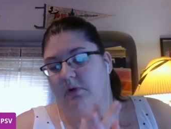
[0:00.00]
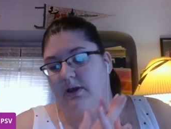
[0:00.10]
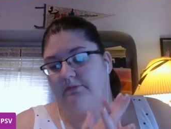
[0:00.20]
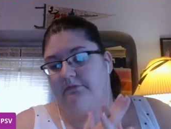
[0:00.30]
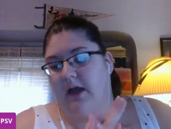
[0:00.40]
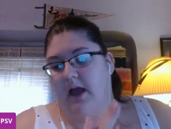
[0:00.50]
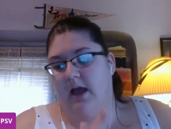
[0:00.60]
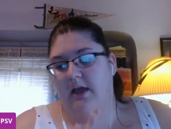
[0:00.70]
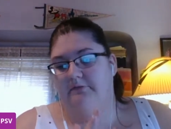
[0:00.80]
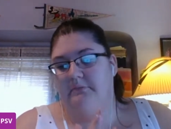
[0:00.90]

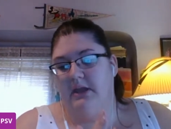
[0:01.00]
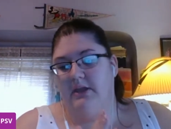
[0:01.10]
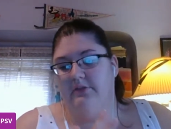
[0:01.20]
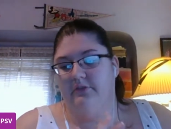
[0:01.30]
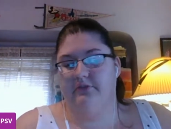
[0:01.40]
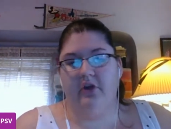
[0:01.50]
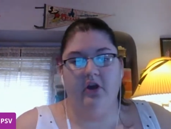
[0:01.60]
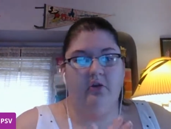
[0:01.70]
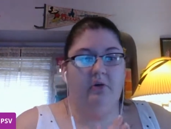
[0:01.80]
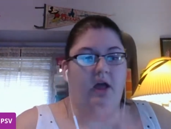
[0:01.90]
25 minutes or
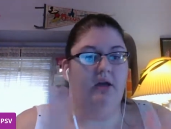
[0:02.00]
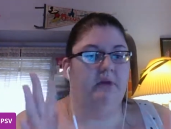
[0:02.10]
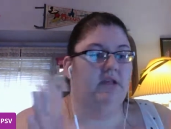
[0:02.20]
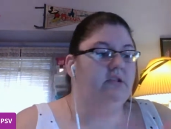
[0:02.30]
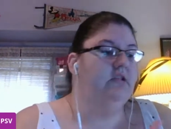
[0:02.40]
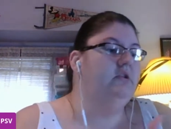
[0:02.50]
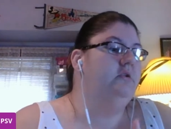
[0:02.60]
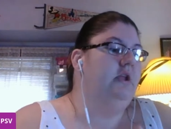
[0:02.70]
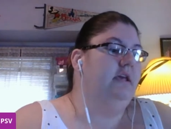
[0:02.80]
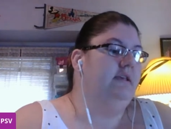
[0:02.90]
so. As
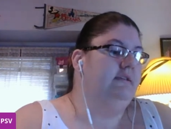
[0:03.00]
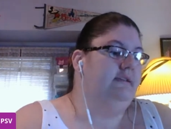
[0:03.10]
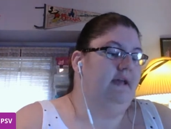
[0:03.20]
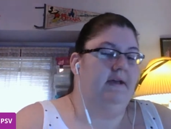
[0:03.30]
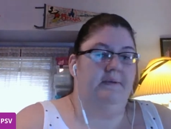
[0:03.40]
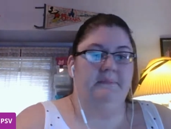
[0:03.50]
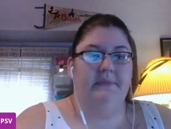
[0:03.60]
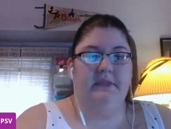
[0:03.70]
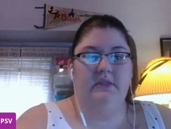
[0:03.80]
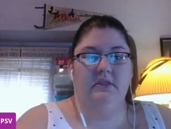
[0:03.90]
soon as
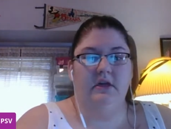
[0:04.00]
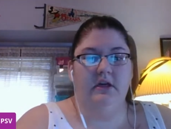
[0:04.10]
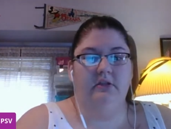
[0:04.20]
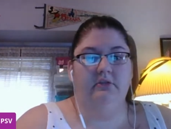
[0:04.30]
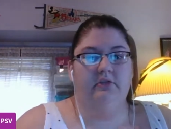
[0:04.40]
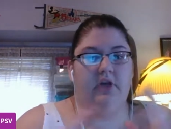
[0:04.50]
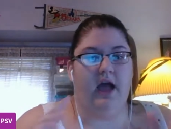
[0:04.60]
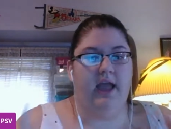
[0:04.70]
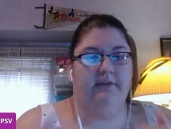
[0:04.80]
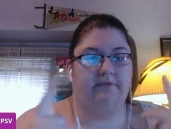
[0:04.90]
the
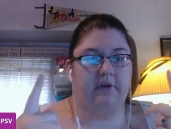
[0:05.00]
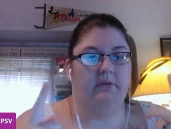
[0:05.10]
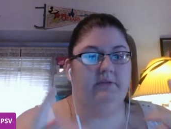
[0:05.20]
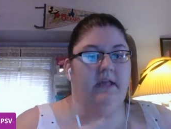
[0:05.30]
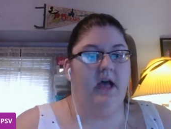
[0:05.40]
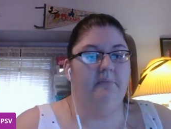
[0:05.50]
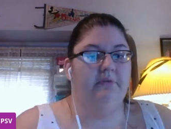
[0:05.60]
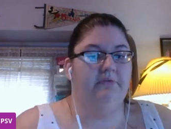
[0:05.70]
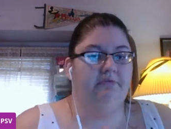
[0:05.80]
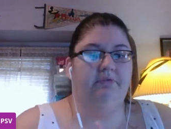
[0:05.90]
live goes up
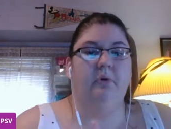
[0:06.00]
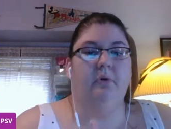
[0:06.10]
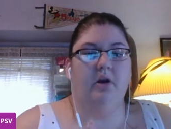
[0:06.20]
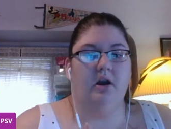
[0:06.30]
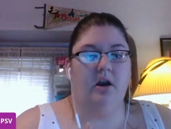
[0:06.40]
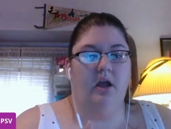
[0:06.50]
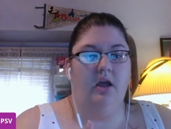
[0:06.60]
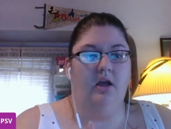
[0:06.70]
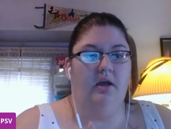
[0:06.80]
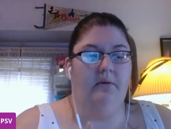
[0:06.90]
for
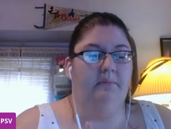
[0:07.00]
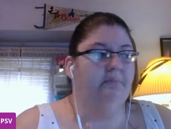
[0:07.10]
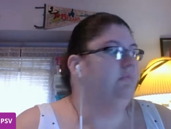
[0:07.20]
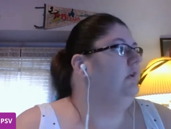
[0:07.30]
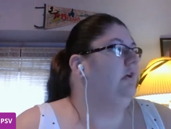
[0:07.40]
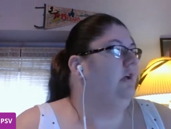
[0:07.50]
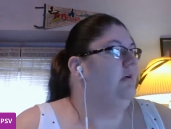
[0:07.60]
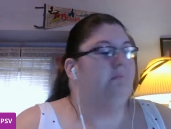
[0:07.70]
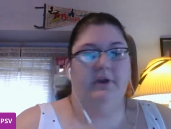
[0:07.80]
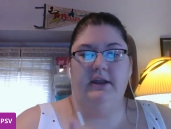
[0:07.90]

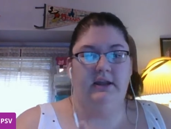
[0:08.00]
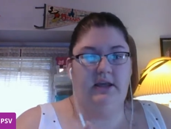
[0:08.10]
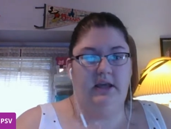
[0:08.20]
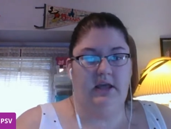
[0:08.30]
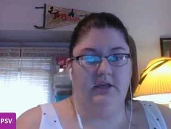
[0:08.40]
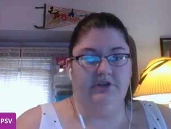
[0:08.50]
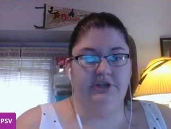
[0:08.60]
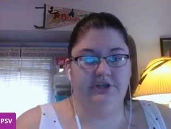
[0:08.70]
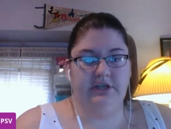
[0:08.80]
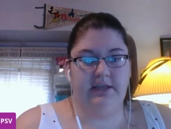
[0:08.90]
Brandy and
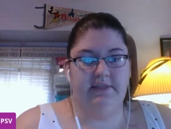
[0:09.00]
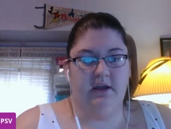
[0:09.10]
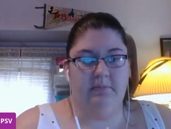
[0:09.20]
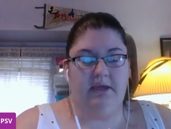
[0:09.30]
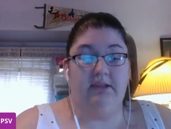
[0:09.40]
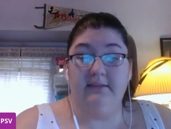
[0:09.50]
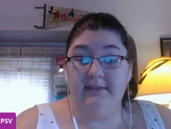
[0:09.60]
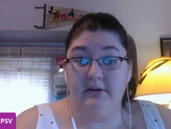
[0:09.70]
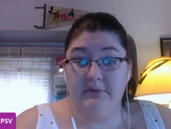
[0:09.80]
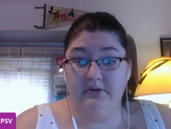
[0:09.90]
Gigi, they are making
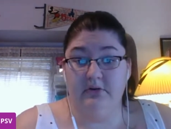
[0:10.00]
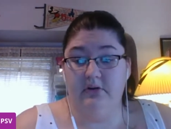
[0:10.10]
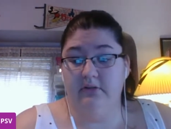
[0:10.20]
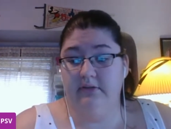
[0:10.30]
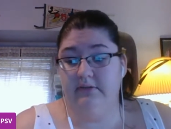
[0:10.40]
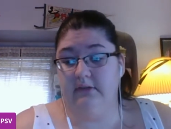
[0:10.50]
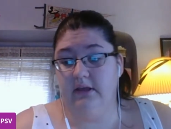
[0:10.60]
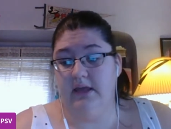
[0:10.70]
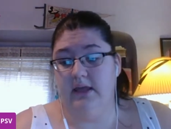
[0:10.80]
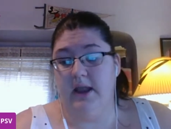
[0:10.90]
cinnamon rolls
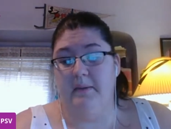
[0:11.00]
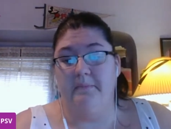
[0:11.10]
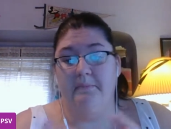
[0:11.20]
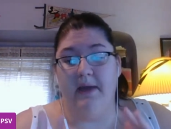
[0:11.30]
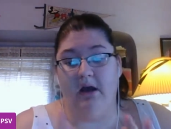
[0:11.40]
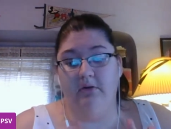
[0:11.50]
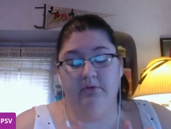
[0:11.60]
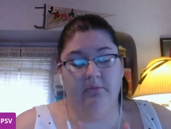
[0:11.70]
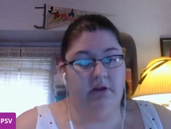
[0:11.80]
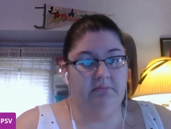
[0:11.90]
in about
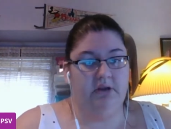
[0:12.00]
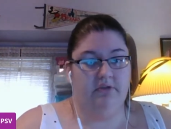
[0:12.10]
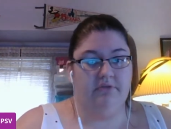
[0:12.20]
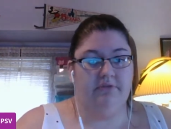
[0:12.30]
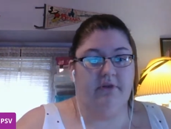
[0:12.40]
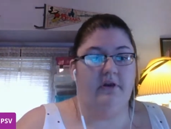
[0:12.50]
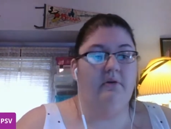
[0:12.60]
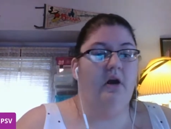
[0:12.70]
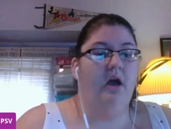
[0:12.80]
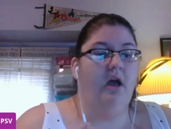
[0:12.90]
20 minutes or so.